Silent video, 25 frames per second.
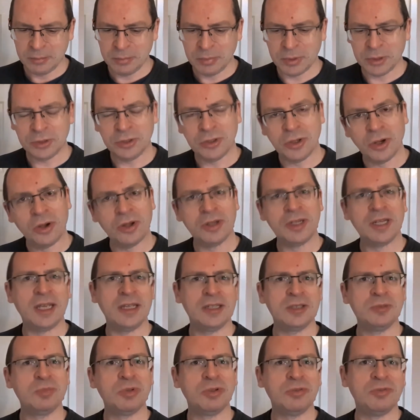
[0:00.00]
But God
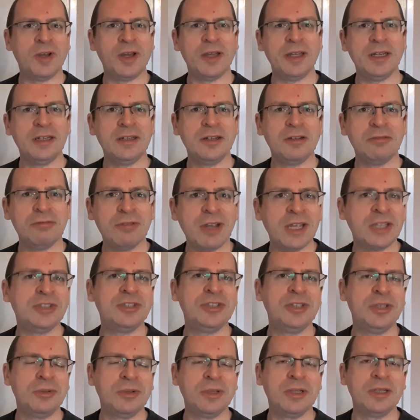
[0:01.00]
has provided a
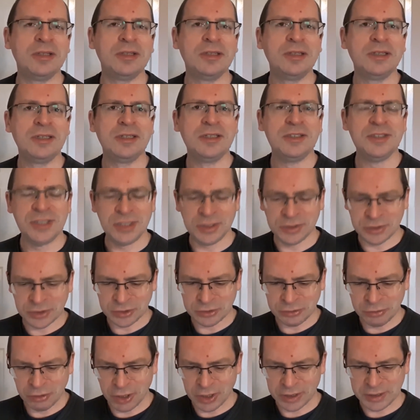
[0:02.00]
rescuer,
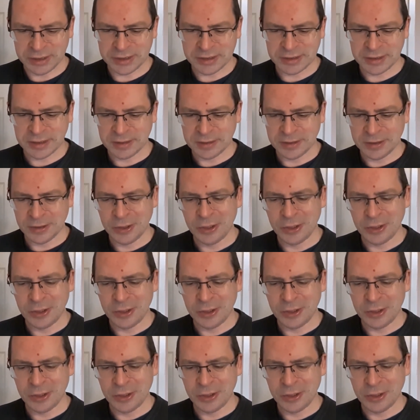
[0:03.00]
Jesus Christ,